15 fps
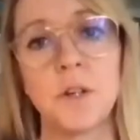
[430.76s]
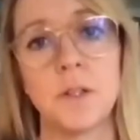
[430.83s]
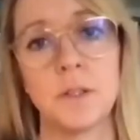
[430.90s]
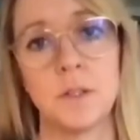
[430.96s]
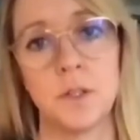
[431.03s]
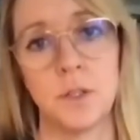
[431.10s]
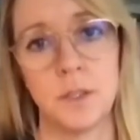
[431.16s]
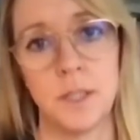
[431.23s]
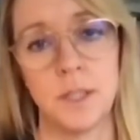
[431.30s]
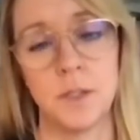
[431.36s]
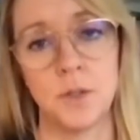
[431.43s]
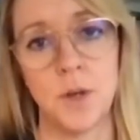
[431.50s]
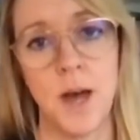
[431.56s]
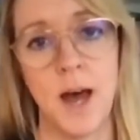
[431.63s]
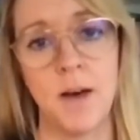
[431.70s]
disease
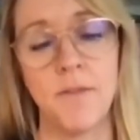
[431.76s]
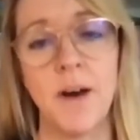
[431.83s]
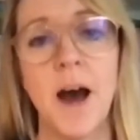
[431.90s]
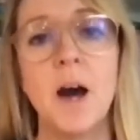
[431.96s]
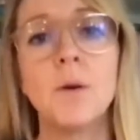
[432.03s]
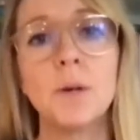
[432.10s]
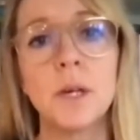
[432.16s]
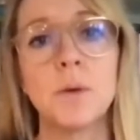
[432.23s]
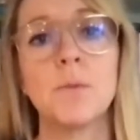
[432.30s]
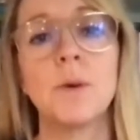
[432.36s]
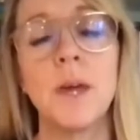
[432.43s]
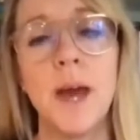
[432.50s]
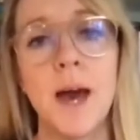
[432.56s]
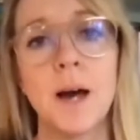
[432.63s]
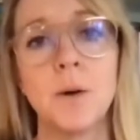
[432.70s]
you have. How can we
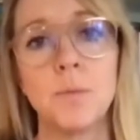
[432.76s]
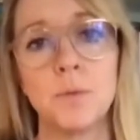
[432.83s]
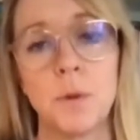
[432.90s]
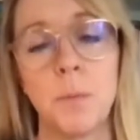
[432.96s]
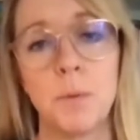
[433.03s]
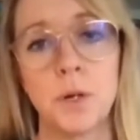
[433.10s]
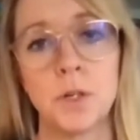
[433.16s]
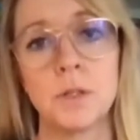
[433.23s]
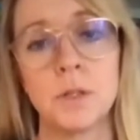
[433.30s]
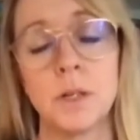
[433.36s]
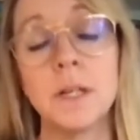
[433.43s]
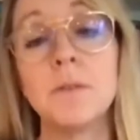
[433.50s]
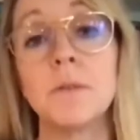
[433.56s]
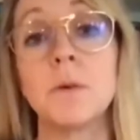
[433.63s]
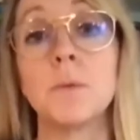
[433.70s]
help the person
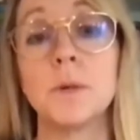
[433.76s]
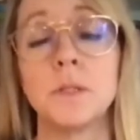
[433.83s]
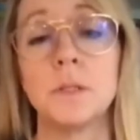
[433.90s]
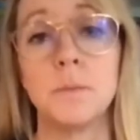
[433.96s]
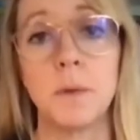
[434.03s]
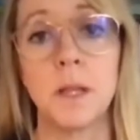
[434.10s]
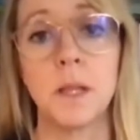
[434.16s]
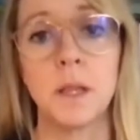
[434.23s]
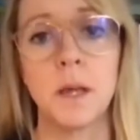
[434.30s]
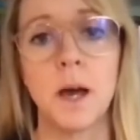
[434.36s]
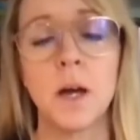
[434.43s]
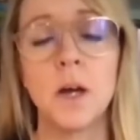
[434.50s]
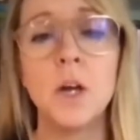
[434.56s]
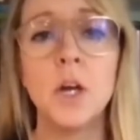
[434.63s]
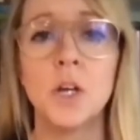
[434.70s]
living with dementia
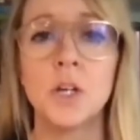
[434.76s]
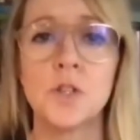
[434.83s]
to